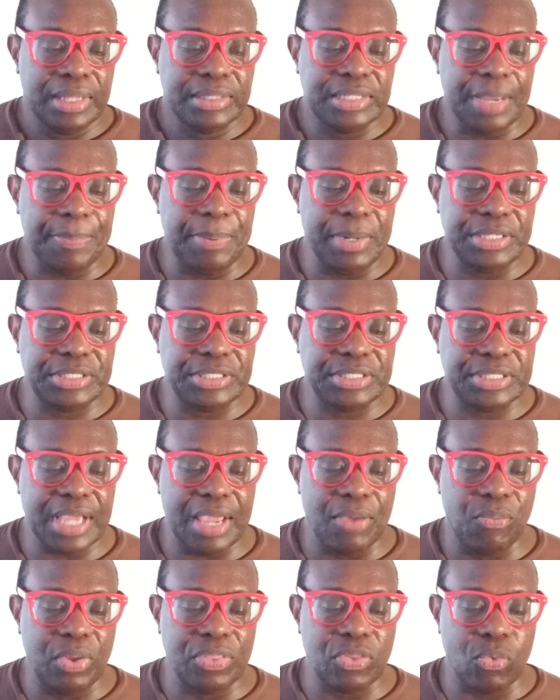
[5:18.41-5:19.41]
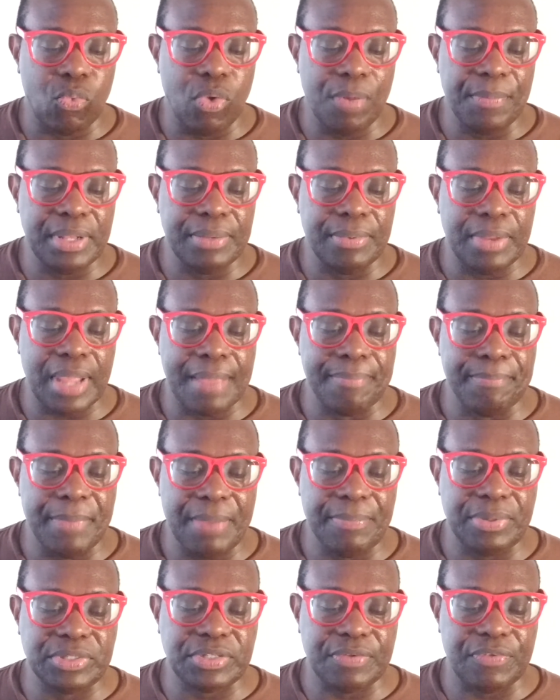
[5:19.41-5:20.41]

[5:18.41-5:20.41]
Deputies say when the woman and members